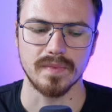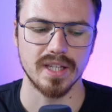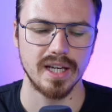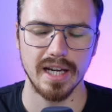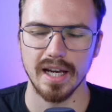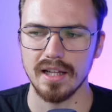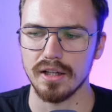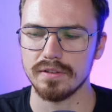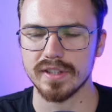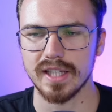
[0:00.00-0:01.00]
I
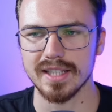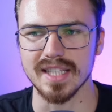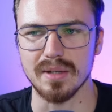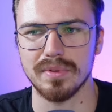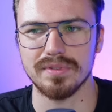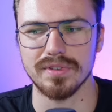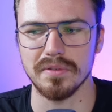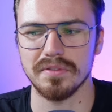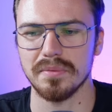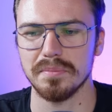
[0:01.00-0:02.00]
love that example
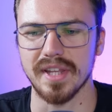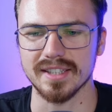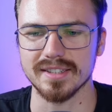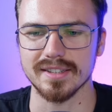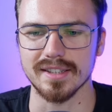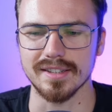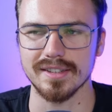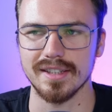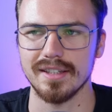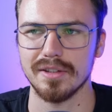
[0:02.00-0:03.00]
from from Texas, and,
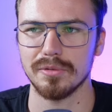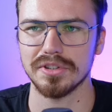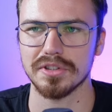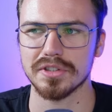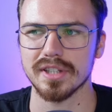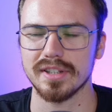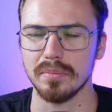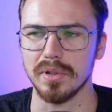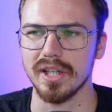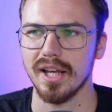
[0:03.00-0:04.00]
and I researched it
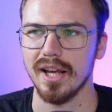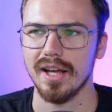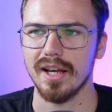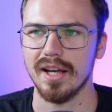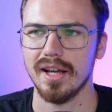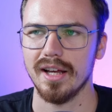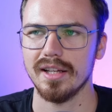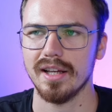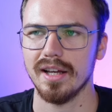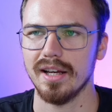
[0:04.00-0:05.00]
deeply, uh, and
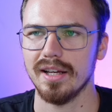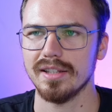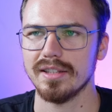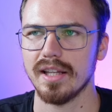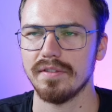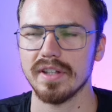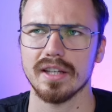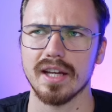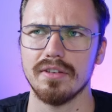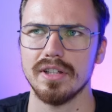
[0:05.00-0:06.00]
uh, and I think I
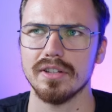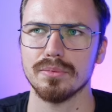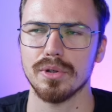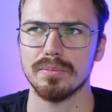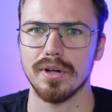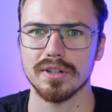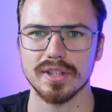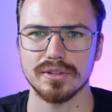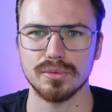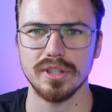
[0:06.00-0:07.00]
covered it on one
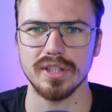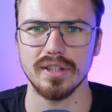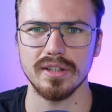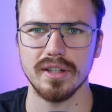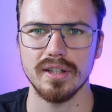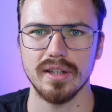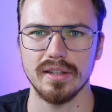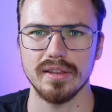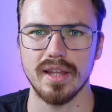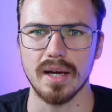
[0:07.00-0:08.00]
podcast really in,
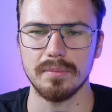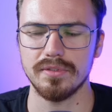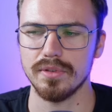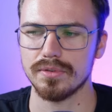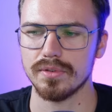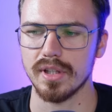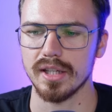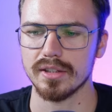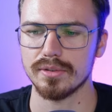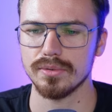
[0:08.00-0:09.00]
in depth with mm-hmm.
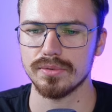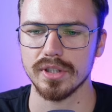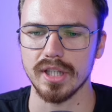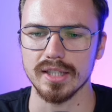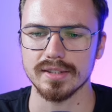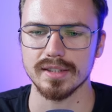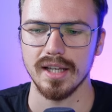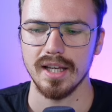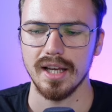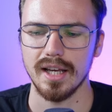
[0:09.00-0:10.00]
like two three guests,
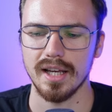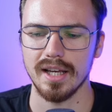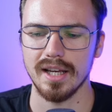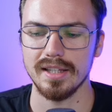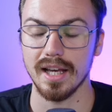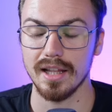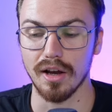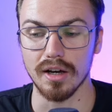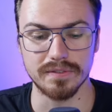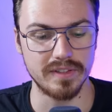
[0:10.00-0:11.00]
uh, and I
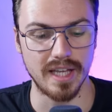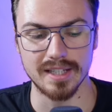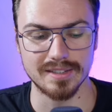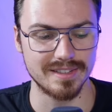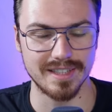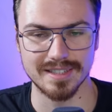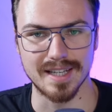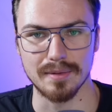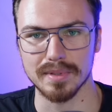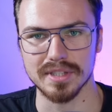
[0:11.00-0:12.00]
love that
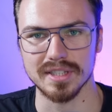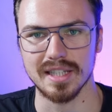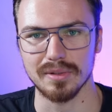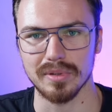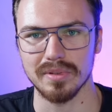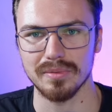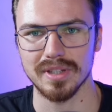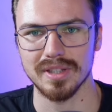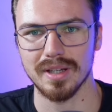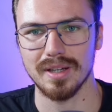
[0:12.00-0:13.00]
example. Just like when
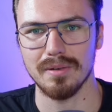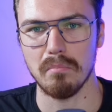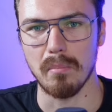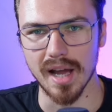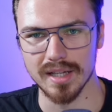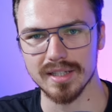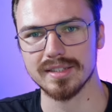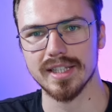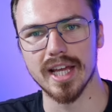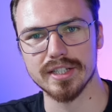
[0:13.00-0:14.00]
when the
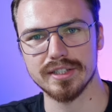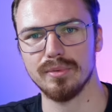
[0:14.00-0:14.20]
miners actually